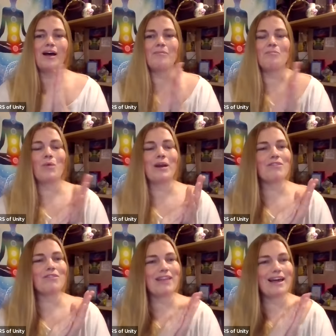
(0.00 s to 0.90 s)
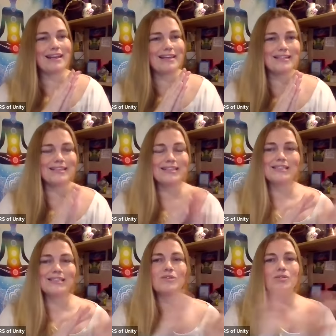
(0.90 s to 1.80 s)
Whatever that
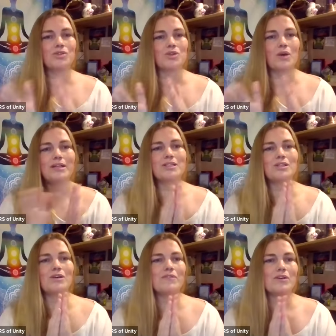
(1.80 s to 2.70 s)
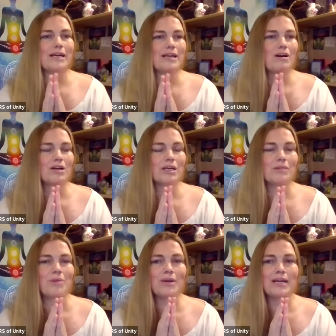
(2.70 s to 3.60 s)
is, join us over at our
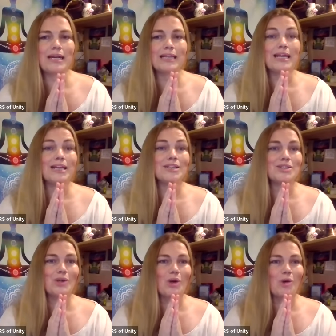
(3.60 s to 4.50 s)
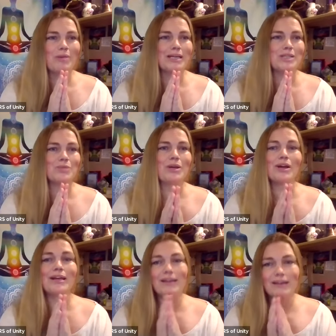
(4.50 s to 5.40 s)
community and let us know, because we
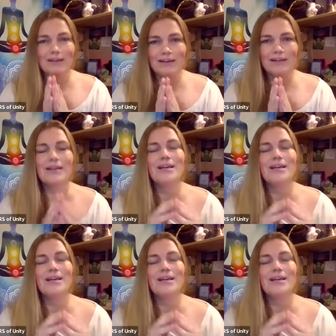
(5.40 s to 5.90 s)
are here